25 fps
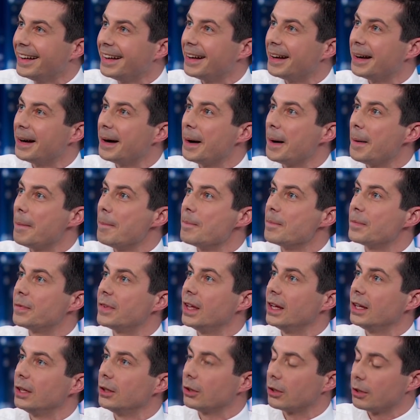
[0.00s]

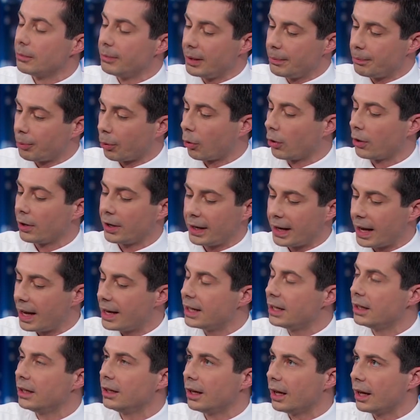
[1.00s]
that you can be born at
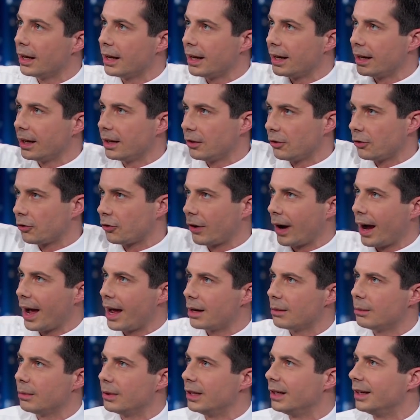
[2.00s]
any
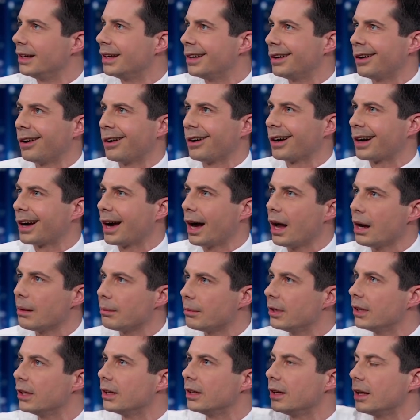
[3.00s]
stratum in our
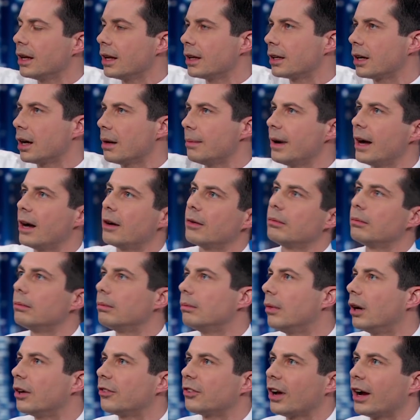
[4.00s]
economy and come out
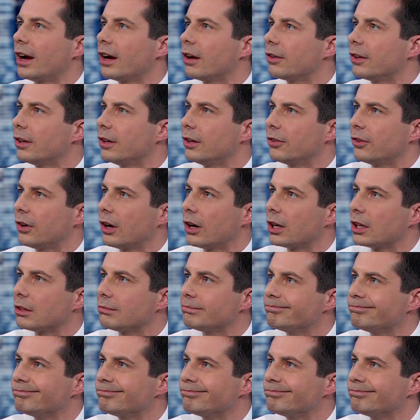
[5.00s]
much higher than you started.